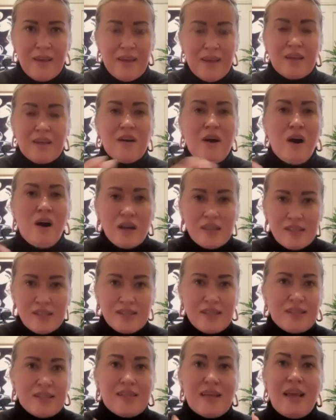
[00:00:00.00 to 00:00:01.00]
It
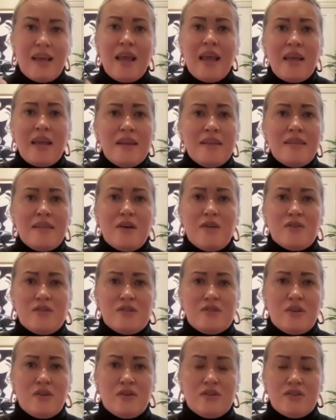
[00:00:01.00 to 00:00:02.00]
costs us
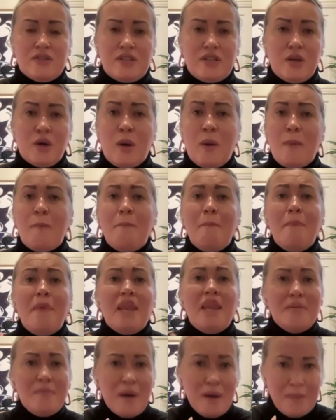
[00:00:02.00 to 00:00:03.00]
$80,000 a year
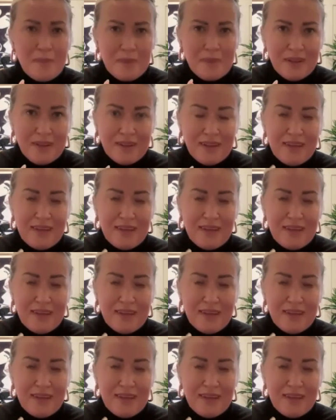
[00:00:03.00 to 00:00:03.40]
minimum